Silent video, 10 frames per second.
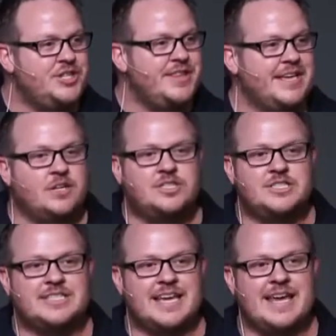that you just
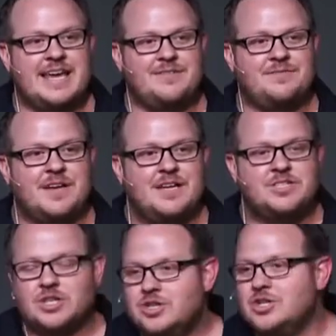gave
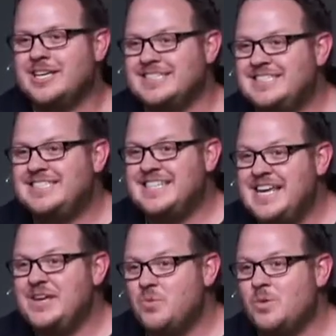to look and
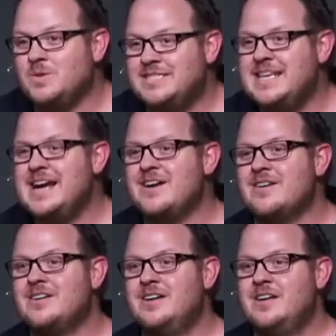see what was there,
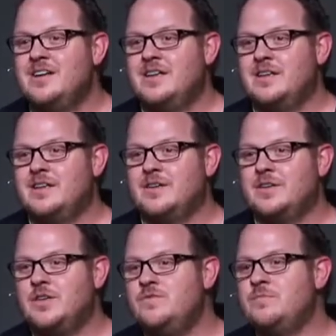
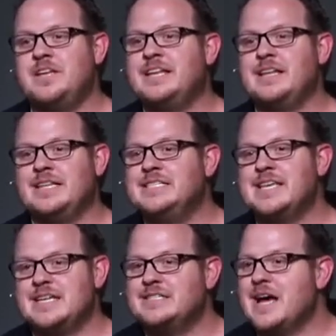you've immediately set
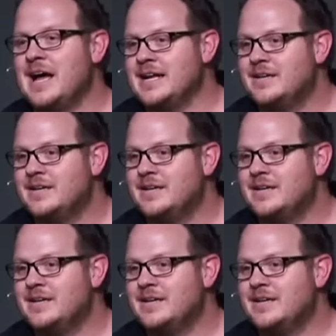aside.